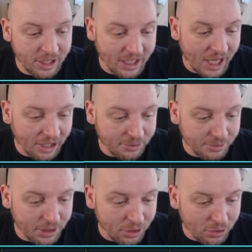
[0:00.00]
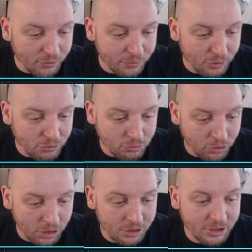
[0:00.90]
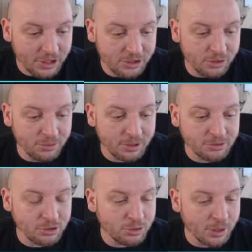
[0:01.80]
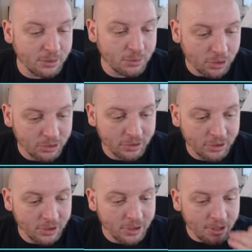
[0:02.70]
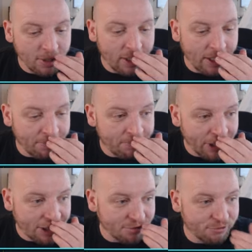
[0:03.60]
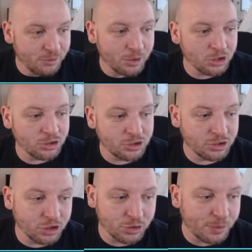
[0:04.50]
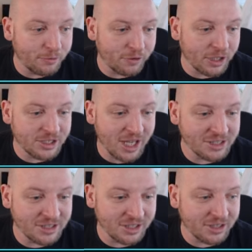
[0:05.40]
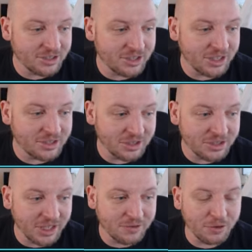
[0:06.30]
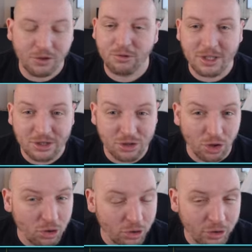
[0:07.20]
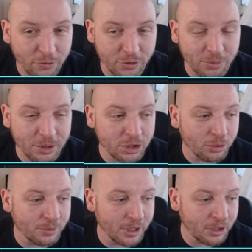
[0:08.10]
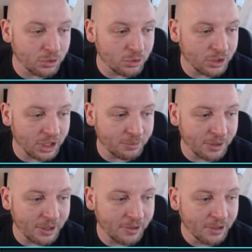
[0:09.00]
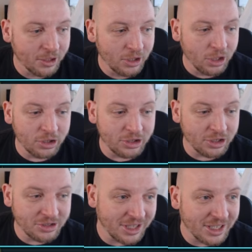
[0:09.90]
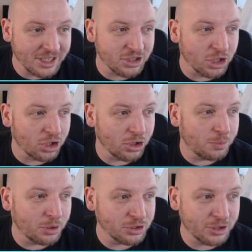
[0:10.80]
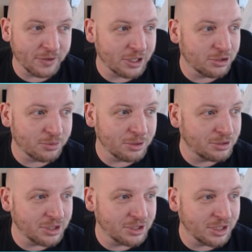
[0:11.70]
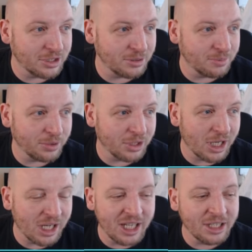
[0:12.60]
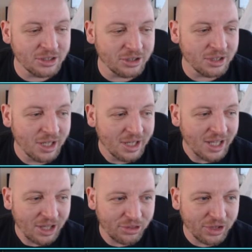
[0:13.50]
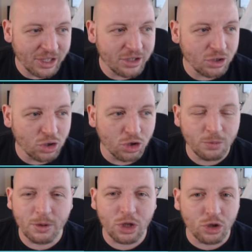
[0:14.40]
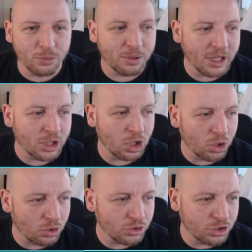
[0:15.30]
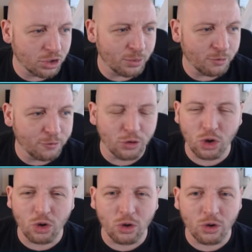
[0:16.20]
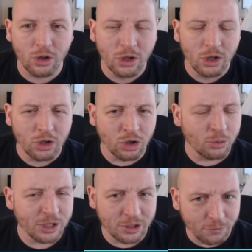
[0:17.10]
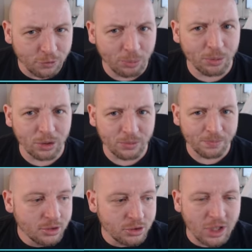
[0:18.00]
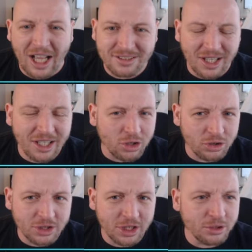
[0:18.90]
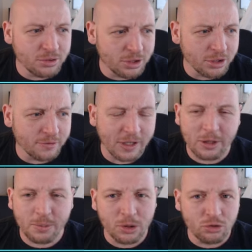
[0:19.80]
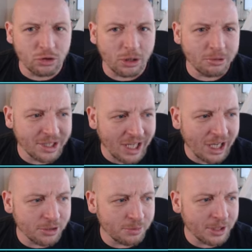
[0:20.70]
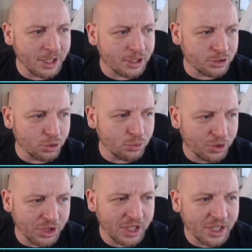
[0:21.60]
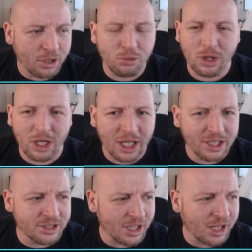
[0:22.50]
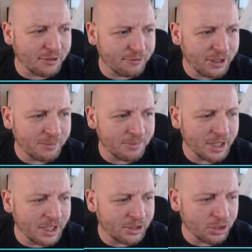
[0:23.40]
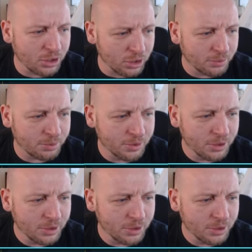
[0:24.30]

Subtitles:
academy of Rollin in 2021. Picked up from Odds, has just been fantastic this season. A 6'3", he's tall enough to be a dominant goalkeeper. And you can see he has a lot of positive attributes this season. But Lingden, I think, could be a good player long-term for Norwegian football. So as I continue to develop and grow our academy, I do think I would like to have him in the club.